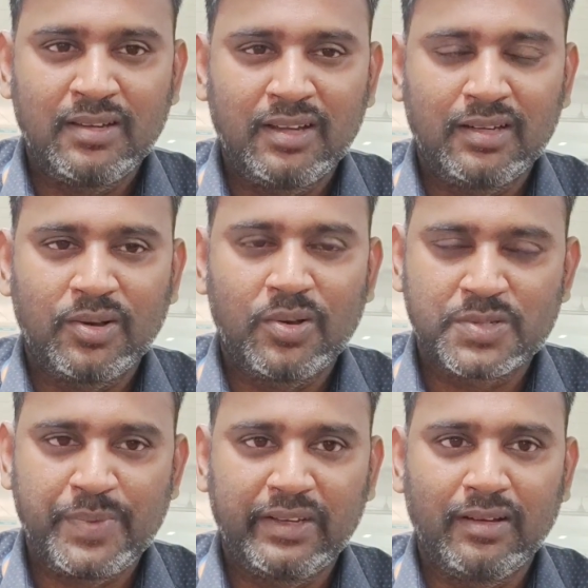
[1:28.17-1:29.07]
at
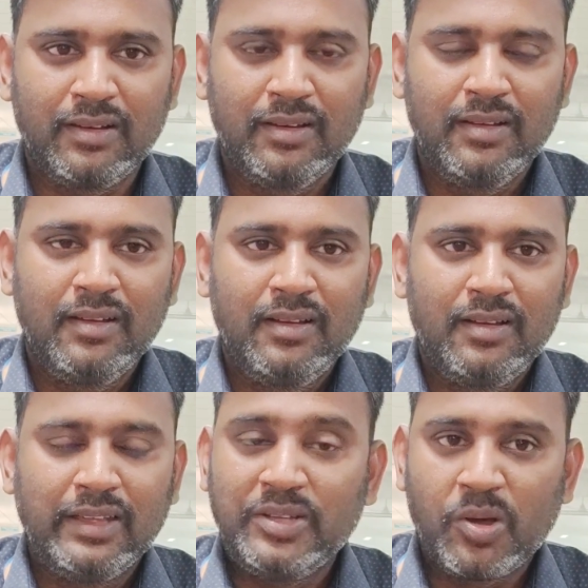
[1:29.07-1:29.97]
hospital,
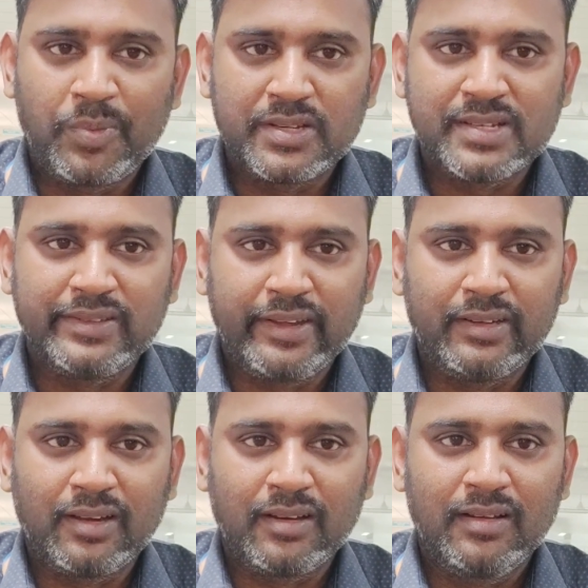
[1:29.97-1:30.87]
in the operation
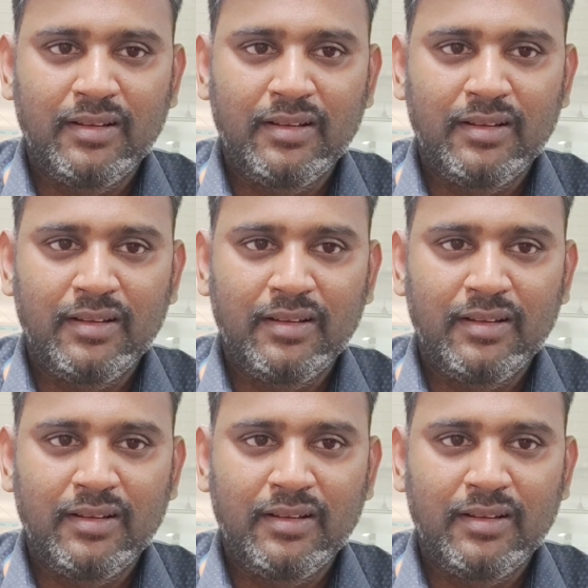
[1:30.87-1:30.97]
theater.